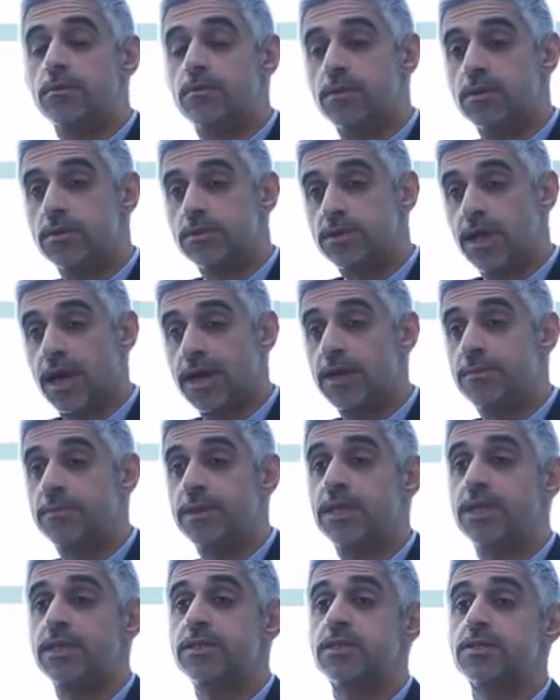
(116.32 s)

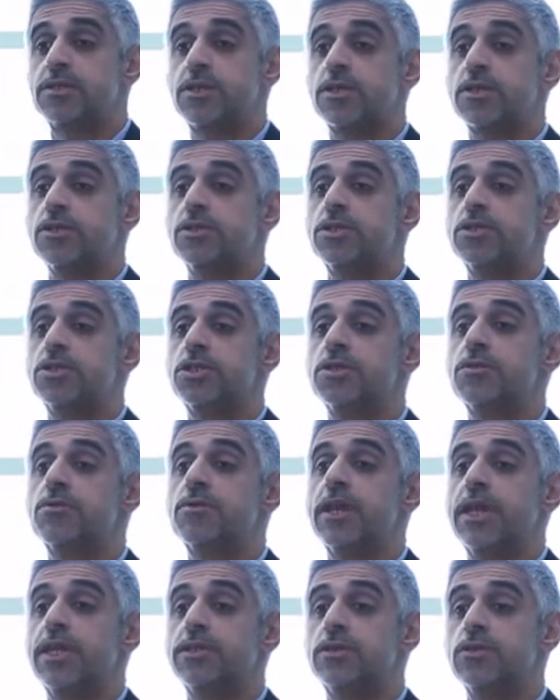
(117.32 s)
Diabetes is a condition
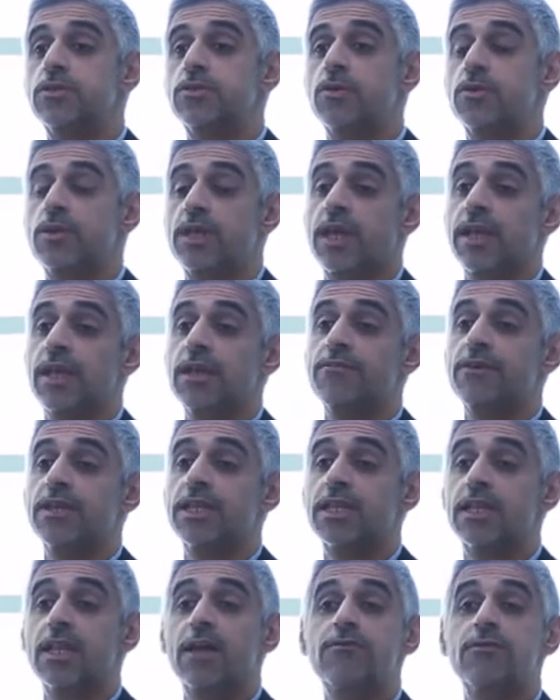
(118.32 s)
related to the
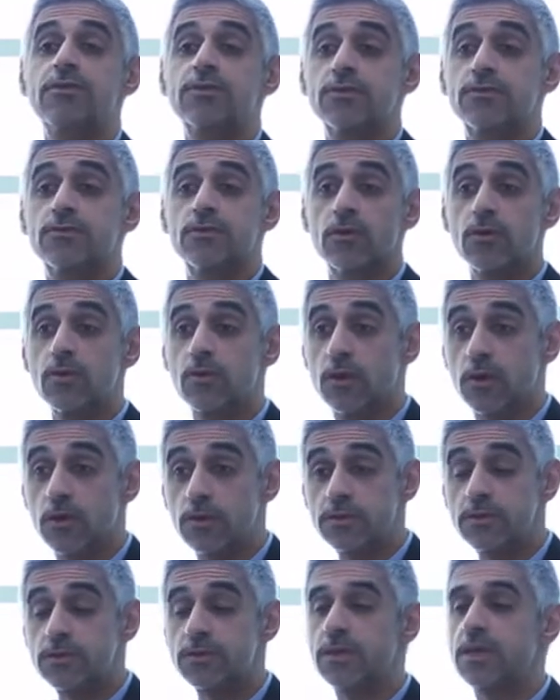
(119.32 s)
elevated levels of
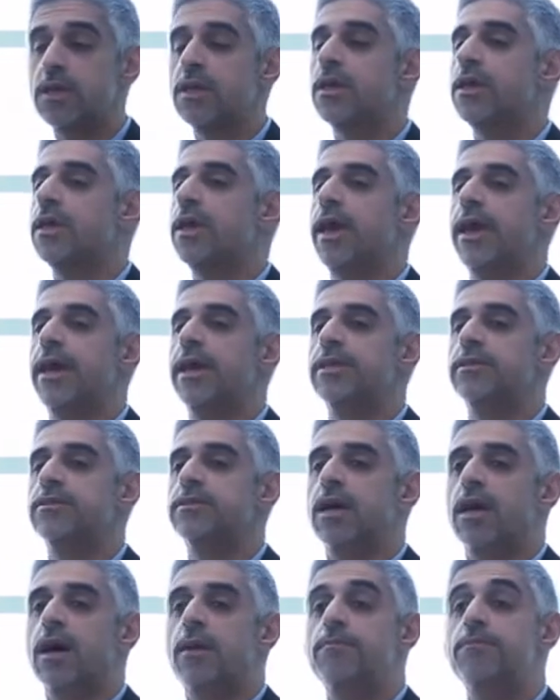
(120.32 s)
glucose, and
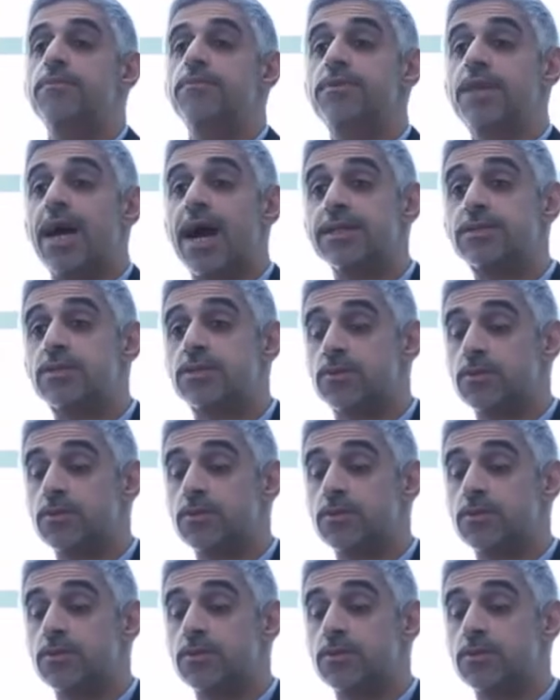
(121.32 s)
that's